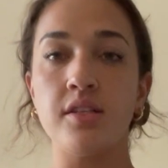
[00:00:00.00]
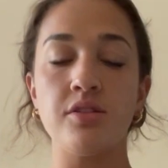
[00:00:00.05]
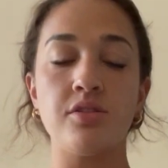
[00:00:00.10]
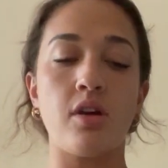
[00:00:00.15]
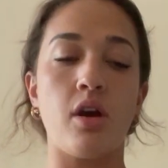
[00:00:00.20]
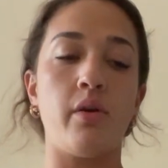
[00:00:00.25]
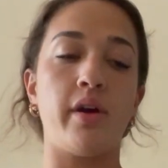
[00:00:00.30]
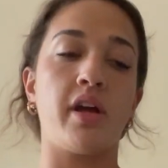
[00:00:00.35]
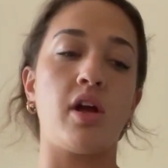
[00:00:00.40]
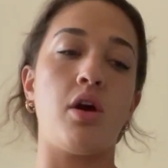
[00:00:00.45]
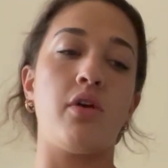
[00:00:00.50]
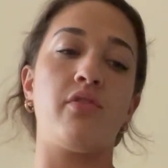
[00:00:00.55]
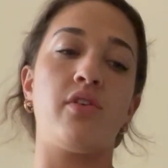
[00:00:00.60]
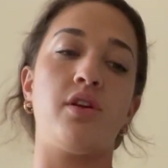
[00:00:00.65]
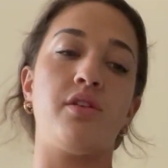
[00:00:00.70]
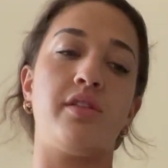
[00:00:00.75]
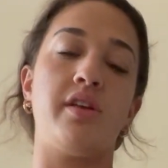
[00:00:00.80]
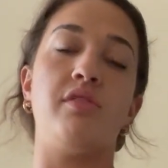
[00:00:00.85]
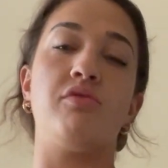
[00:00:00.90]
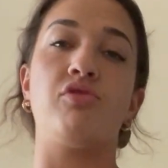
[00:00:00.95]
is going
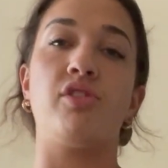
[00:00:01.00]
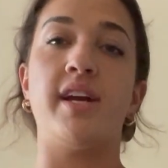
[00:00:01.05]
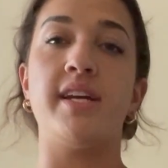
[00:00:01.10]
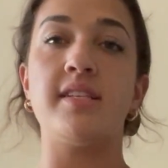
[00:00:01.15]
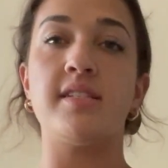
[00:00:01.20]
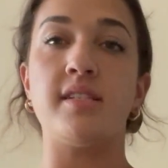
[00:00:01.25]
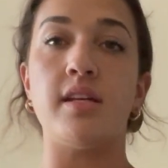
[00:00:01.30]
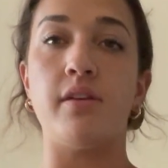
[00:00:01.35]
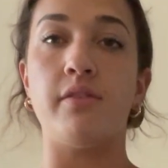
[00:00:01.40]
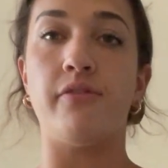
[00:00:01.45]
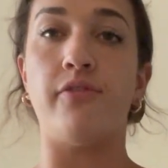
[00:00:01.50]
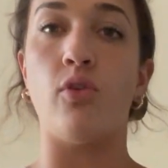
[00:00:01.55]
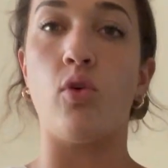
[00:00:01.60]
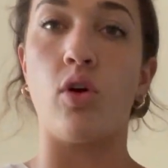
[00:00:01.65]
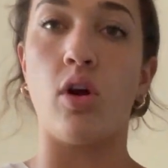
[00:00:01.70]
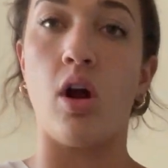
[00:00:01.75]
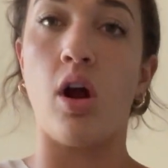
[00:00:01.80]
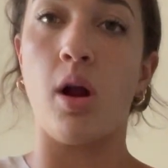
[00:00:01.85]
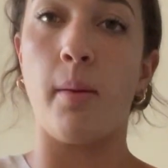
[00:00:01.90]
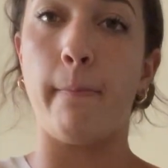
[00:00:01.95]
over the wrist and
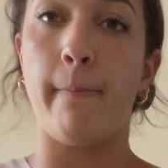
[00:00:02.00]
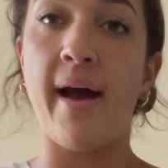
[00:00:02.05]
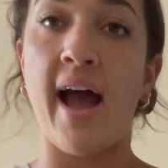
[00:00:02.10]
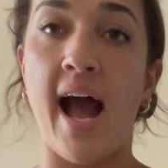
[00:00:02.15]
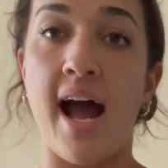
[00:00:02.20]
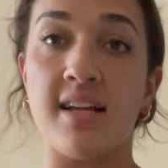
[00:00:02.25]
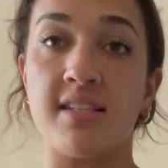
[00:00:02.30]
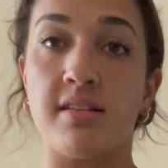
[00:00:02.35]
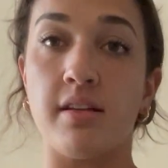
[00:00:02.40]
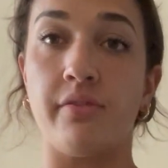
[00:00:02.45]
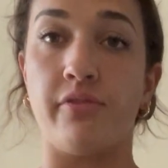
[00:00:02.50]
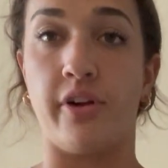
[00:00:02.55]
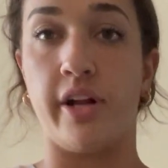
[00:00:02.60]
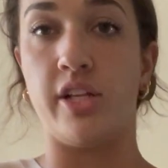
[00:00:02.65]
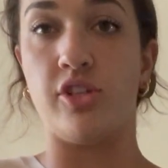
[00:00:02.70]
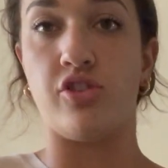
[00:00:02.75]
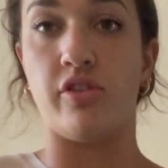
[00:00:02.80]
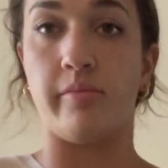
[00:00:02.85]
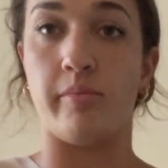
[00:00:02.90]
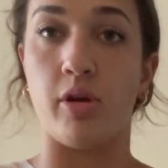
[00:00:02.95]
forearm passive
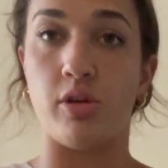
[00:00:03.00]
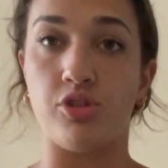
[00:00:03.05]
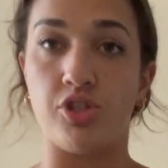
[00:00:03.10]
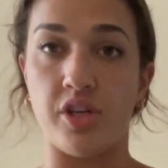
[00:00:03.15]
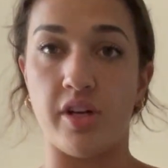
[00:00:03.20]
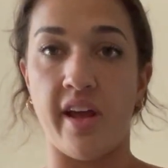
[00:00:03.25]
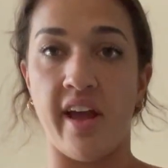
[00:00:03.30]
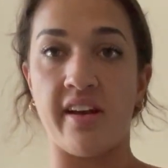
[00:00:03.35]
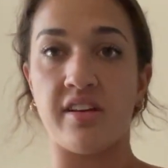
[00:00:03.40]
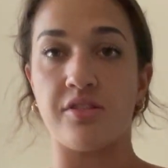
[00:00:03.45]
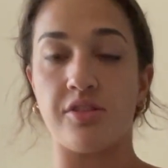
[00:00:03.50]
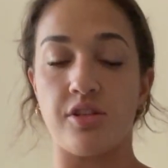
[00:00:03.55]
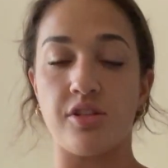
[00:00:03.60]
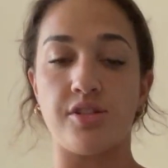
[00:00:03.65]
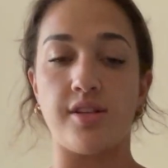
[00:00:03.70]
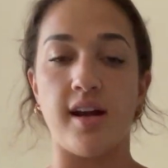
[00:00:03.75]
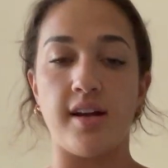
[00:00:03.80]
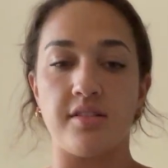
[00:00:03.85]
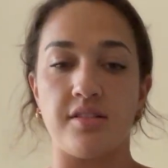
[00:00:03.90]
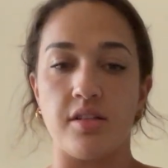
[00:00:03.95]
range of motion
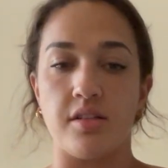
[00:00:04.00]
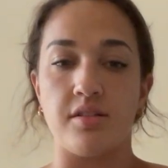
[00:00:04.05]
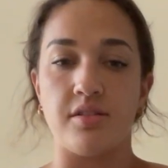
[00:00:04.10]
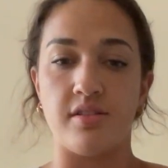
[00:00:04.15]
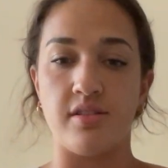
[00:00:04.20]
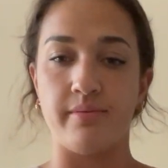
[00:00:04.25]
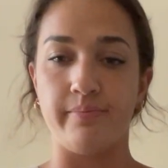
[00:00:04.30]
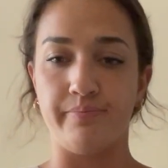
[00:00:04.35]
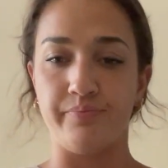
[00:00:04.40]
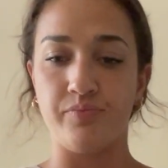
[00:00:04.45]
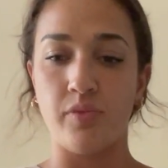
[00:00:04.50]
exercises.